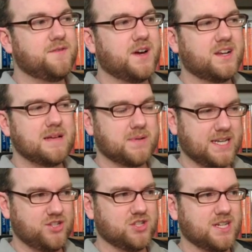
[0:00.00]
The final
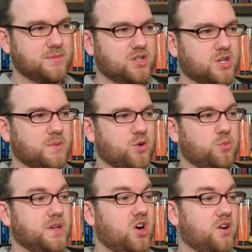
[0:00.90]
application type to talk about
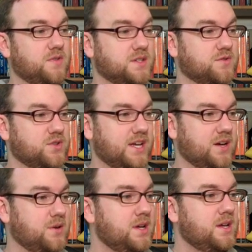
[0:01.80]
would be Office for
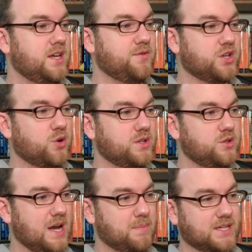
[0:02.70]
now. If you go
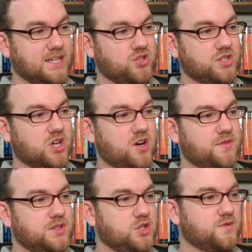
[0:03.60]
into Applications
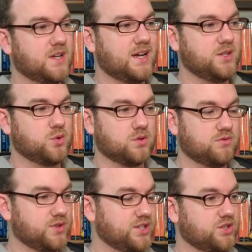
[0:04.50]
Office, you've got your
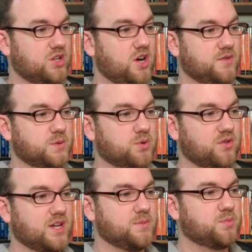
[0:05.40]
traditional Office
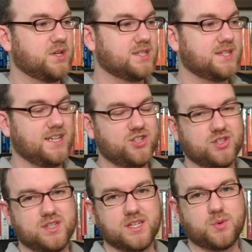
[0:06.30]
programs.
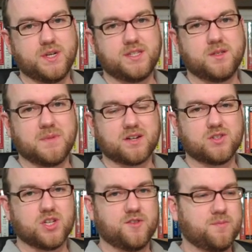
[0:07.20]
Presentation equates to
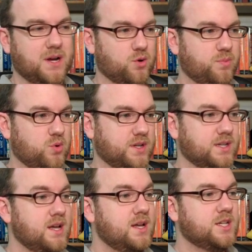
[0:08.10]
Microsoft PowerPoint.
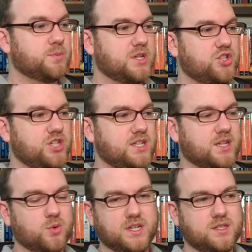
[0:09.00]
Spreadsheet
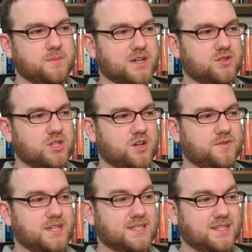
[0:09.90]
equates to
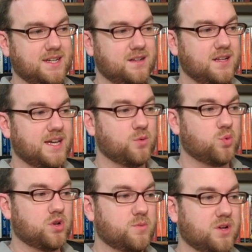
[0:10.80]
Microsoft Excel. And
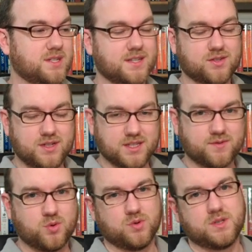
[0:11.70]
Word Processor is, of
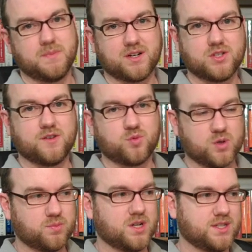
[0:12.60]
course, Microsoft
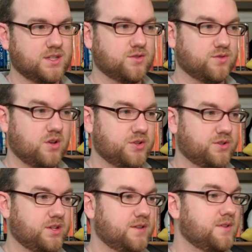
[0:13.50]
Word Processor's
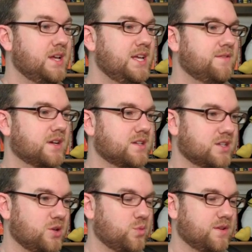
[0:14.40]
alternative. If I
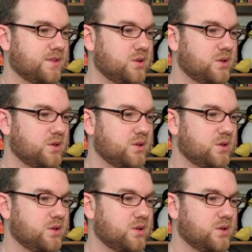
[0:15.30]
click on one of